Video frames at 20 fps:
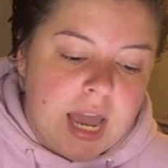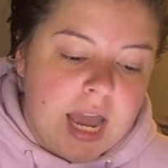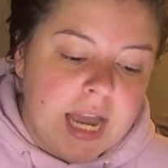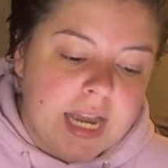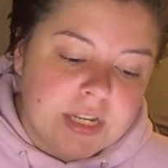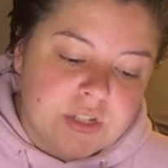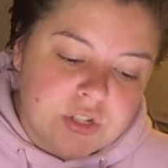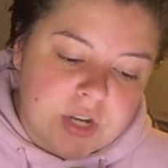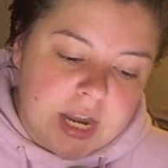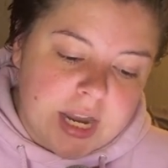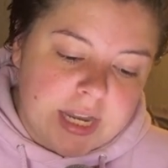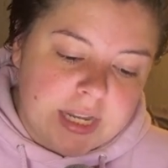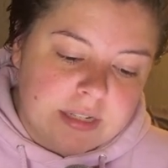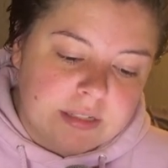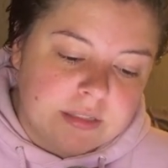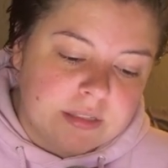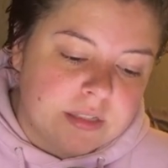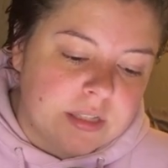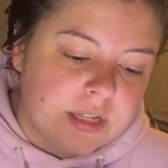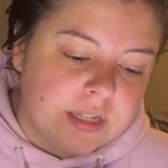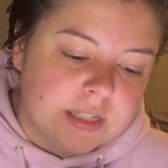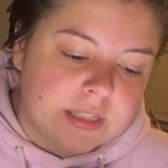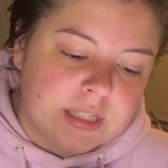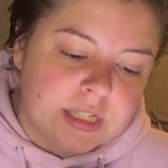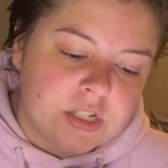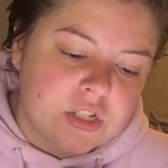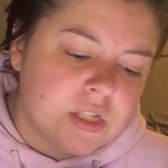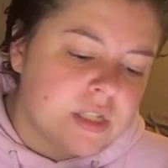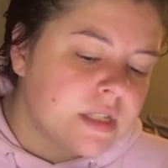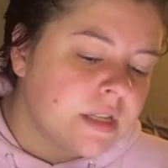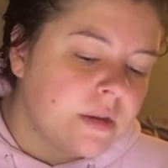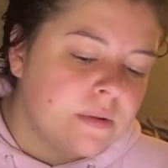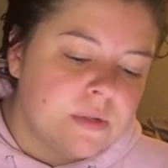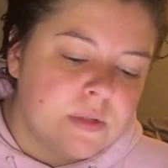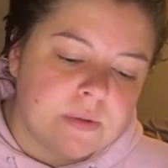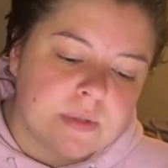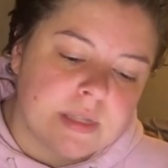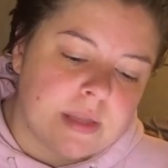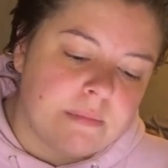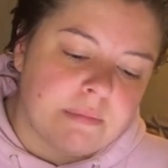"I tried. Look, let's just go
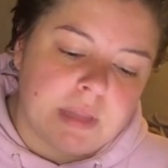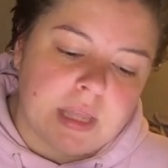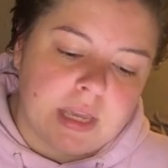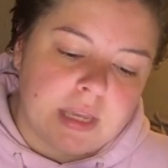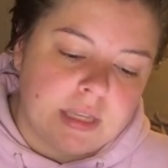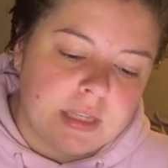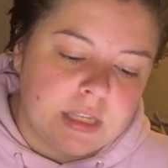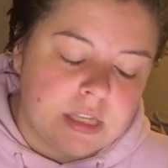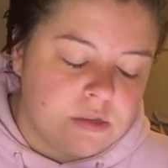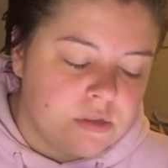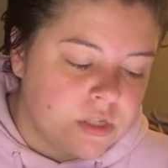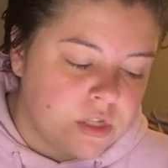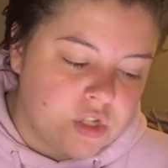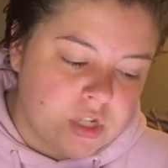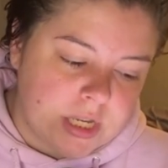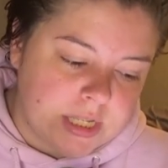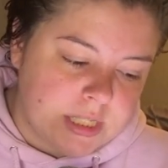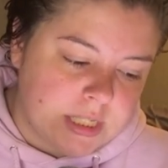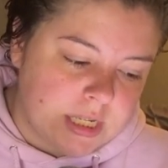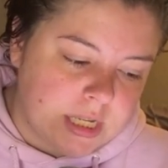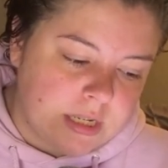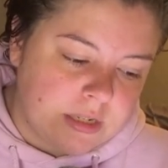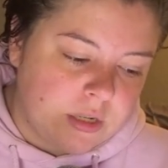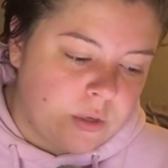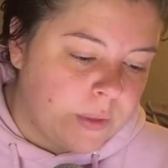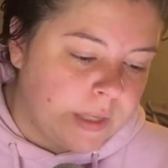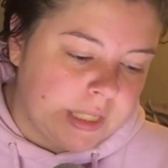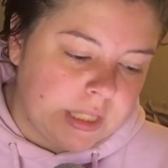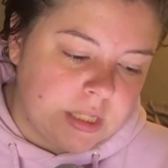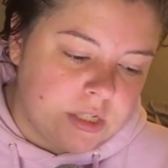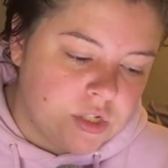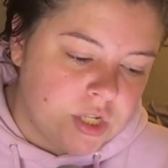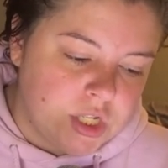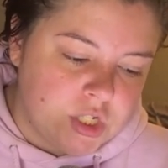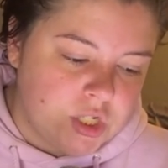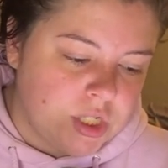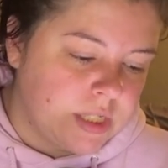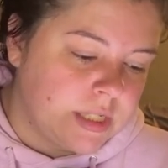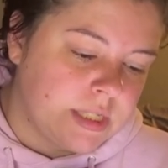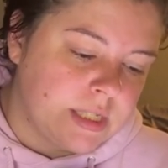do something," you suggested, quickly
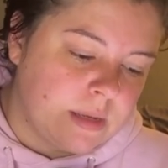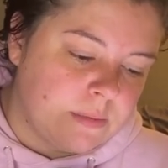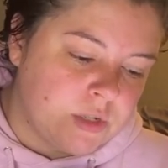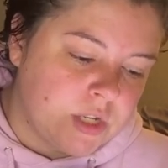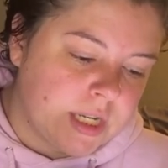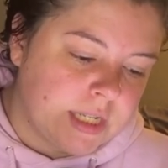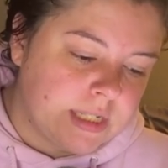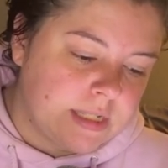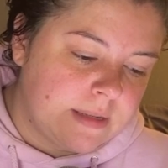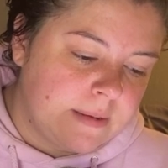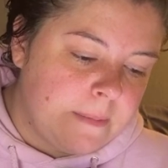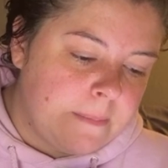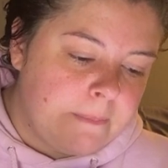changing the subject.